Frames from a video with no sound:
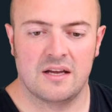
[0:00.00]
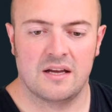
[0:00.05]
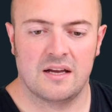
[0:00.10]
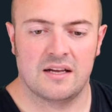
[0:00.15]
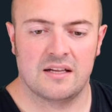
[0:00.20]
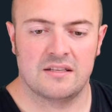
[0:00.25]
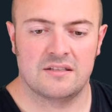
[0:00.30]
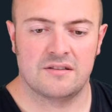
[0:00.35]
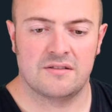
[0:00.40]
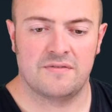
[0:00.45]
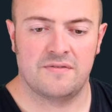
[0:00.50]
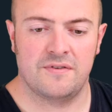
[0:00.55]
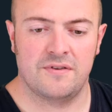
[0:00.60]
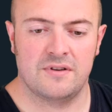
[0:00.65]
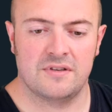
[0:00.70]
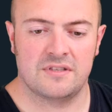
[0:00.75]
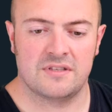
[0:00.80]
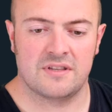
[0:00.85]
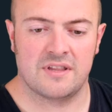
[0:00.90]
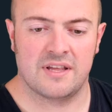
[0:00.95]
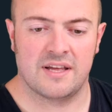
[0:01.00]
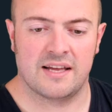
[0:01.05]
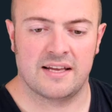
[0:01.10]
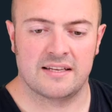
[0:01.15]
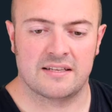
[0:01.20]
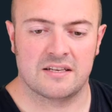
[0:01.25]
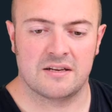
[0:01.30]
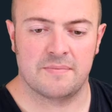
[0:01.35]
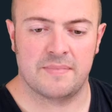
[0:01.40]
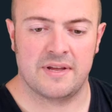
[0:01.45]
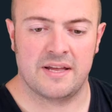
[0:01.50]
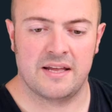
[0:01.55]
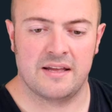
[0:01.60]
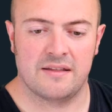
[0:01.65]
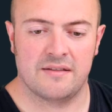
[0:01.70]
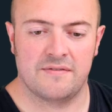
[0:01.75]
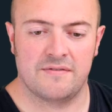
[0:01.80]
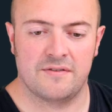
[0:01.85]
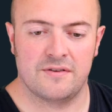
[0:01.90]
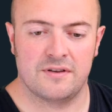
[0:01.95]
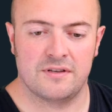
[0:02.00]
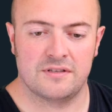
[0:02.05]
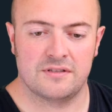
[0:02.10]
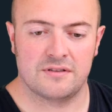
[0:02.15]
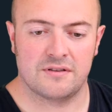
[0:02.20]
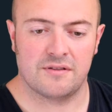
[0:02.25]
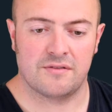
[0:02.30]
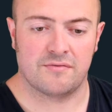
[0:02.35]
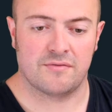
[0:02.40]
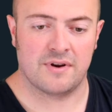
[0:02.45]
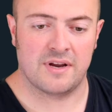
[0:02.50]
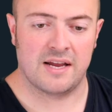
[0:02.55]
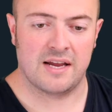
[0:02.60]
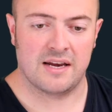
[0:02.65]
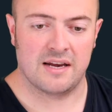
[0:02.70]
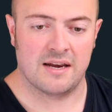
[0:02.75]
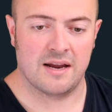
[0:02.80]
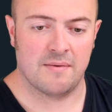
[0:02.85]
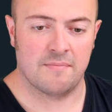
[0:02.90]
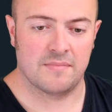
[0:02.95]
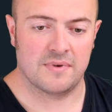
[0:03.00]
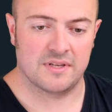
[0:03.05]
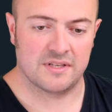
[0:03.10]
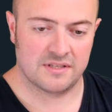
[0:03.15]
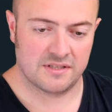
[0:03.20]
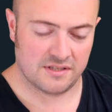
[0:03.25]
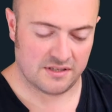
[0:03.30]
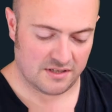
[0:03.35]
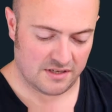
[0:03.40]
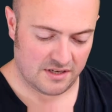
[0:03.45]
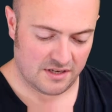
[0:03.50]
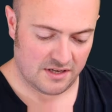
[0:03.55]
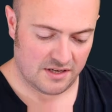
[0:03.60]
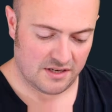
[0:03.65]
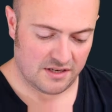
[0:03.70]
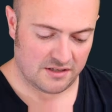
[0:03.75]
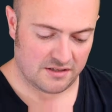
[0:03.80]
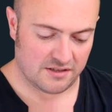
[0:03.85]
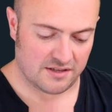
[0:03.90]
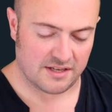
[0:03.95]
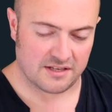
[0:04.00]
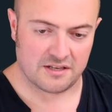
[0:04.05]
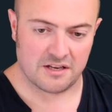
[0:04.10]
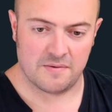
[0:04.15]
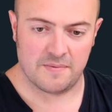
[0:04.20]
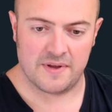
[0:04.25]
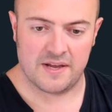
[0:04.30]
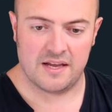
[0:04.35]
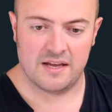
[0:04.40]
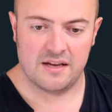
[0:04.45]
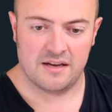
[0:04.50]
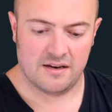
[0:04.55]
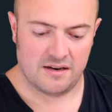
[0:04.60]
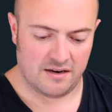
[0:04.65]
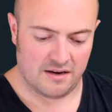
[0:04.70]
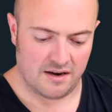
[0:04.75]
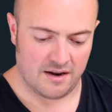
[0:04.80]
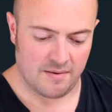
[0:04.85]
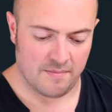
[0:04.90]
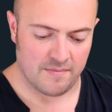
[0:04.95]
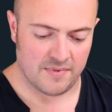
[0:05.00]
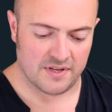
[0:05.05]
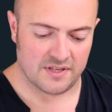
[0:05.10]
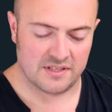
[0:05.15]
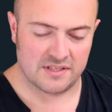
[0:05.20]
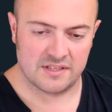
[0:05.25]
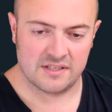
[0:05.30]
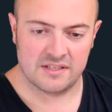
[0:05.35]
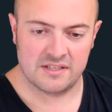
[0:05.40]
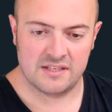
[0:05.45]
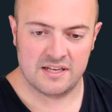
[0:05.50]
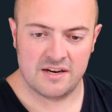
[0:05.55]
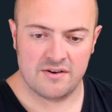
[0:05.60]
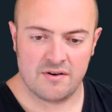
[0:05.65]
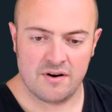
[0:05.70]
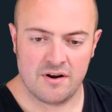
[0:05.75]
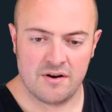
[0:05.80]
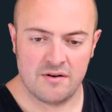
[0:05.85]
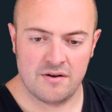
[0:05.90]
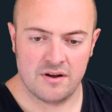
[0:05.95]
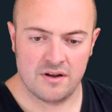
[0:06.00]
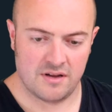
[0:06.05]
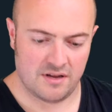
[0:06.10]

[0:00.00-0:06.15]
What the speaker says: And so the first thing is going to be the first 3 numbers. So that's going to be numbers 0,